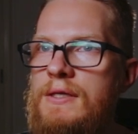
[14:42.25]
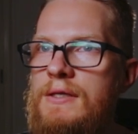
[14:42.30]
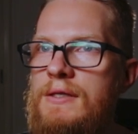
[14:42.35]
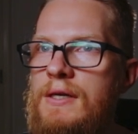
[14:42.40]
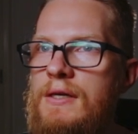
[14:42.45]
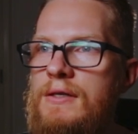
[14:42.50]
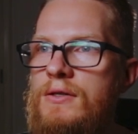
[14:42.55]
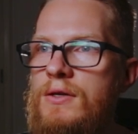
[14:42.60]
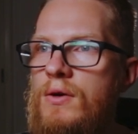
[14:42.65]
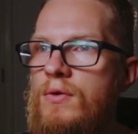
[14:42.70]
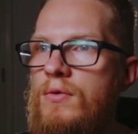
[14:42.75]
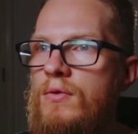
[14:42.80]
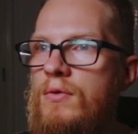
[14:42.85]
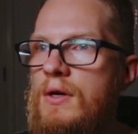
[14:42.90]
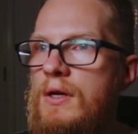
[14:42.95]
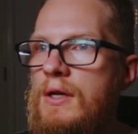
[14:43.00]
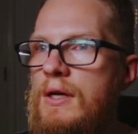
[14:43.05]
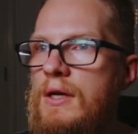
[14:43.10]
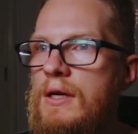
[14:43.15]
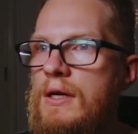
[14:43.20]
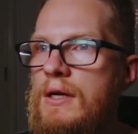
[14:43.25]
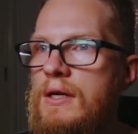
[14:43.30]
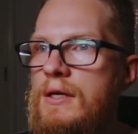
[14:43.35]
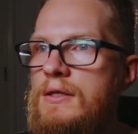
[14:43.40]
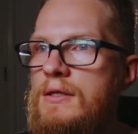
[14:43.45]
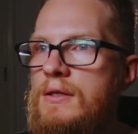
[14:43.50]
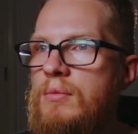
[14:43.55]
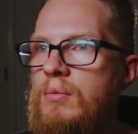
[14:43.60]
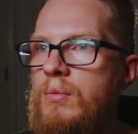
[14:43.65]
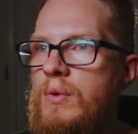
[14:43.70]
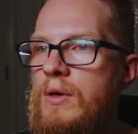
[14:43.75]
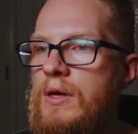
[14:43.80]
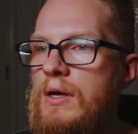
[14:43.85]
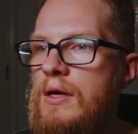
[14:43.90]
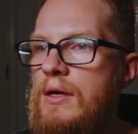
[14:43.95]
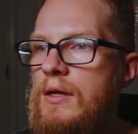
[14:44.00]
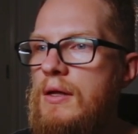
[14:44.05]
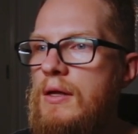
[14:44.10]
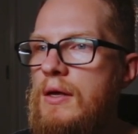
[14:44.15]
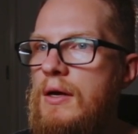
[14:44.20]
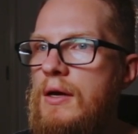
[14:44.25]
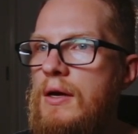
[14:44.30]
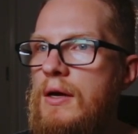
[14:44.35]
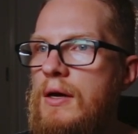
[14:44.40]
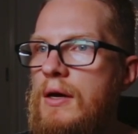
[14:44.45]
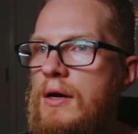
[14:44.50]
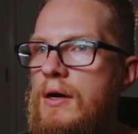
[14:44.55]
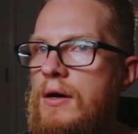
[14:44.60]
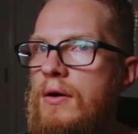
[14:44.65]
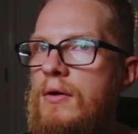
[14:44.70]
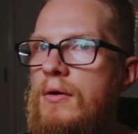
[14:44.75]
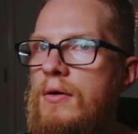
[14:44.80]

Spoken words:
that don't really need to be there.